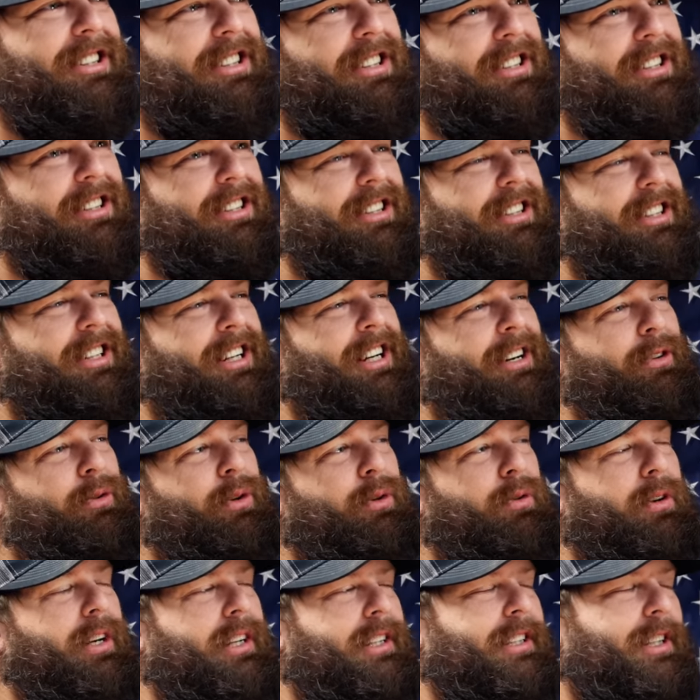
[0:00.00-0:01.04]
Yeah. yeah,
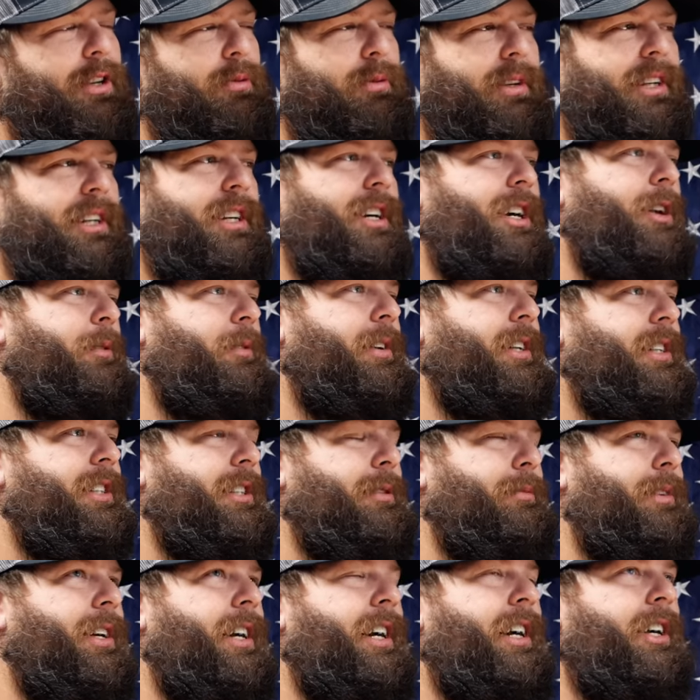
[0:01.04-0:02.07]
we read so many comments
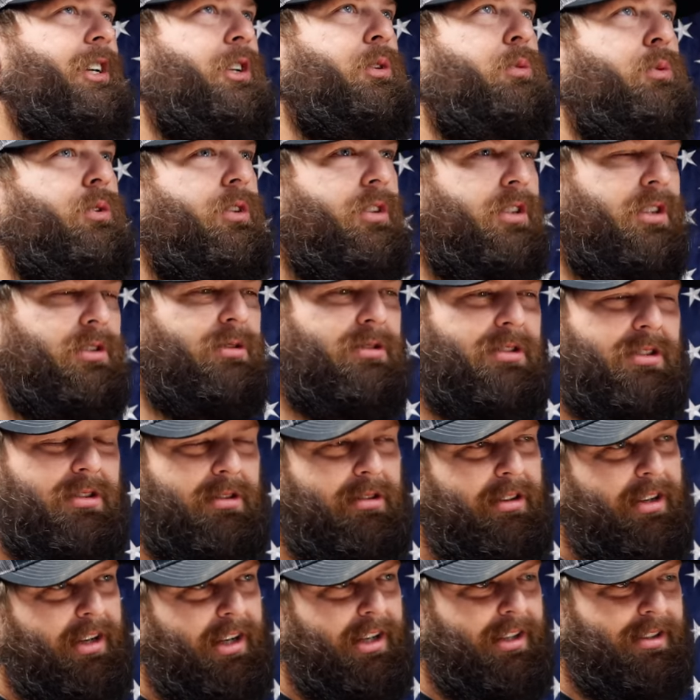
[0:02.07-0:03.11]
about how you wouldn't use a
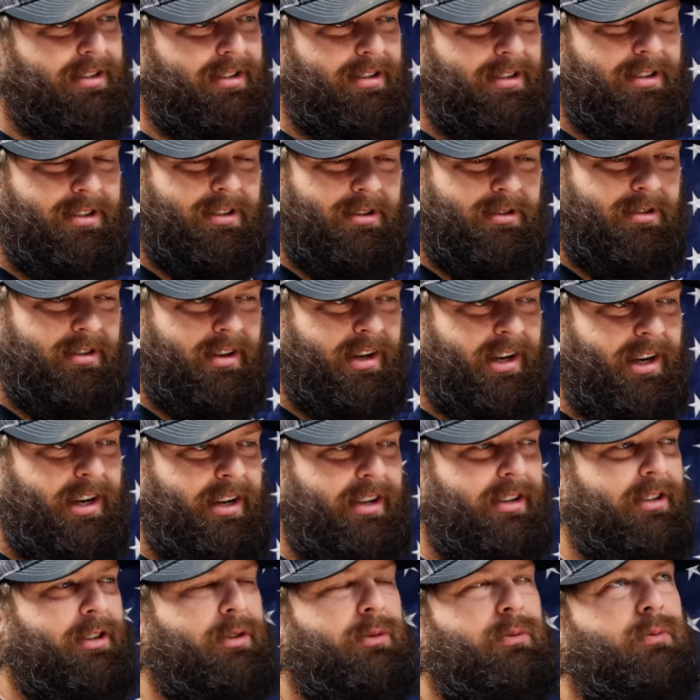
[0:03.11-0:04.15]
three eighths to do
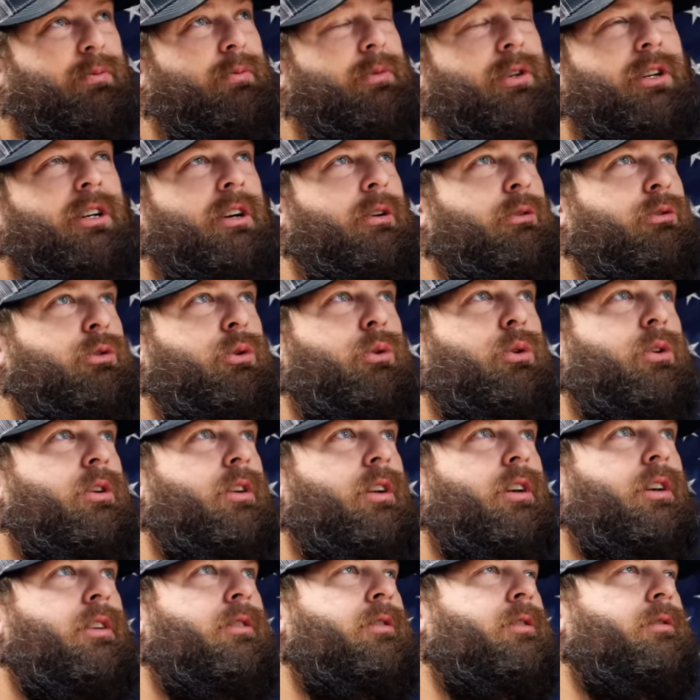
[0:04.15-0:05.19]
that. You you know torque
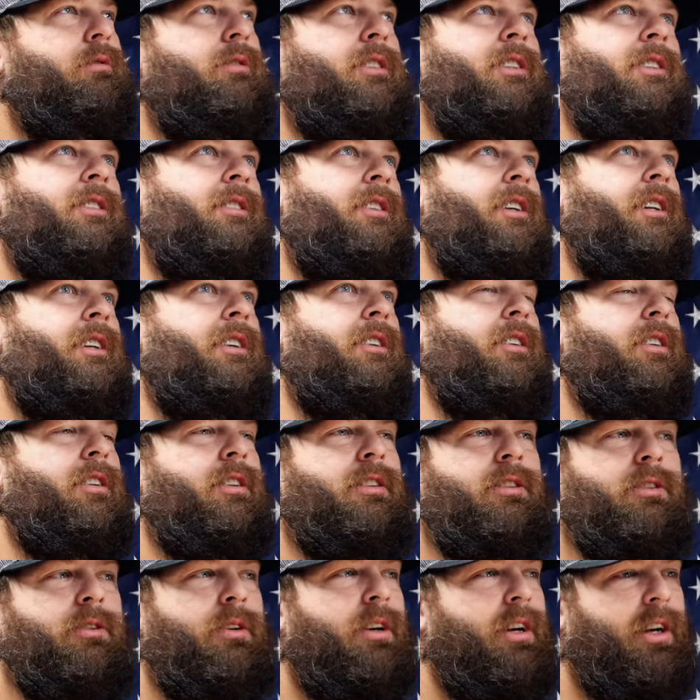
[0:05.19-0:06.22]
loss on this, that, and
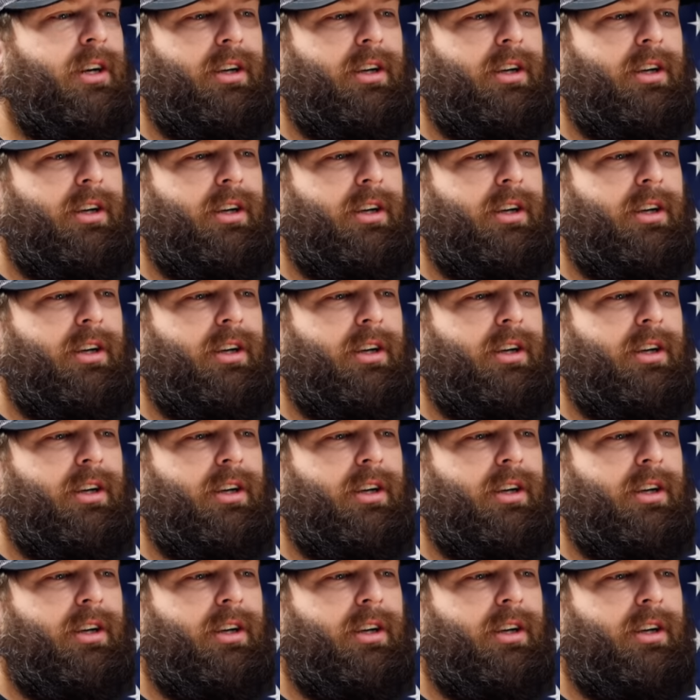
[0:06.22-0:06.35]
another.